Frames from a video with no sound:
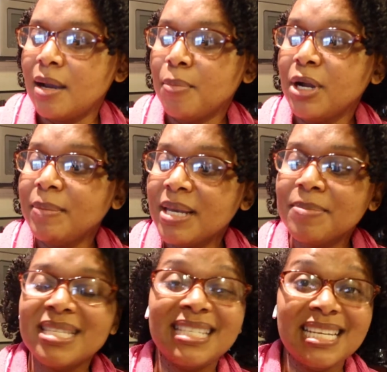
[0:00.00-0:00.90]
premium
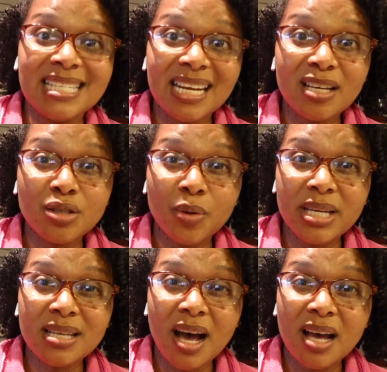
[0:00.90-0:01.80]
seasoning soy
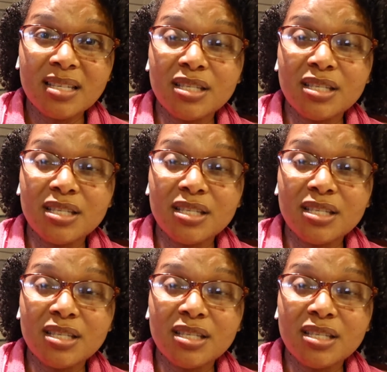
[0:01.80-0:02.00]
sauce.